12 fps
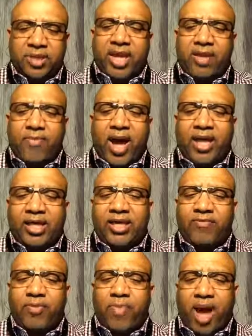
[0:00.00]
in my
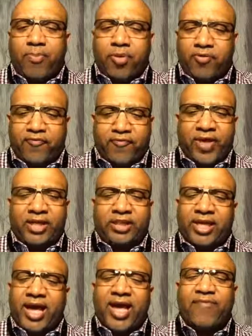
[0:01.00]
even my
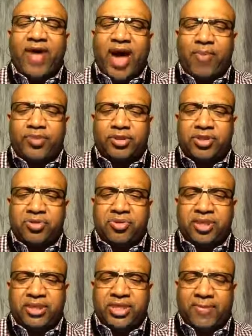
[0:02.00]
profession i have
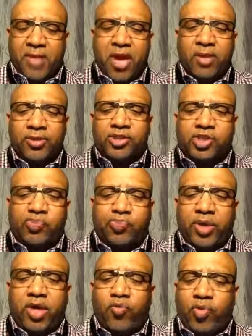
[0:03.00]
opportunity to
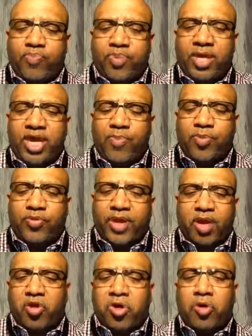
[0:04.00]
speak with people
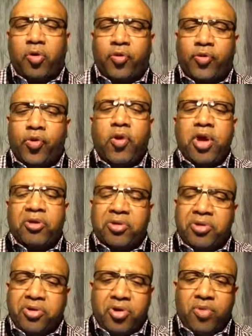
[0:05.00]
that go through
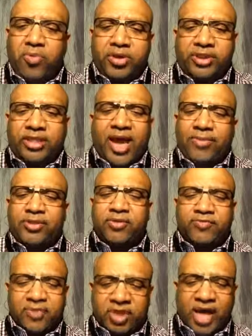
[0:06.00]
numerous types
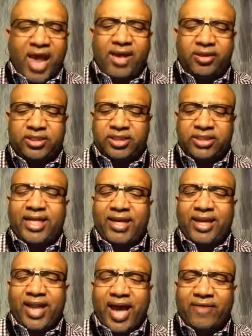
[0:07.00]
of challenges
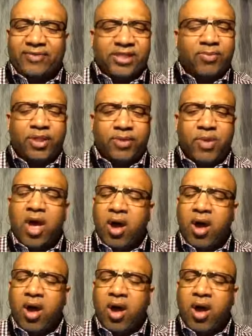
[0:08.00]
in life some of them